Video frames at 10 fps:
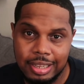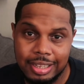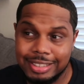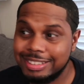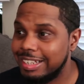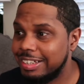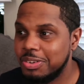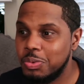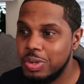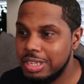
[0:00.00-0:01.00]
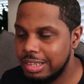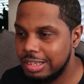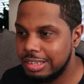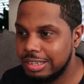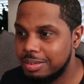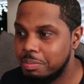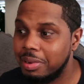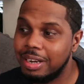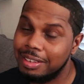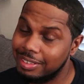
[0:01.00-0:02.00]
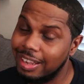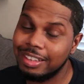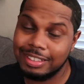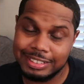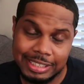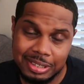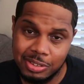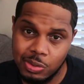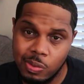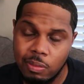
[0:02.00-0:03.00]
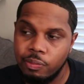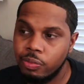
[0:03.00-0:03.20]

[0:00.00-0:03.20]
It's not the weekend, but I can tell you,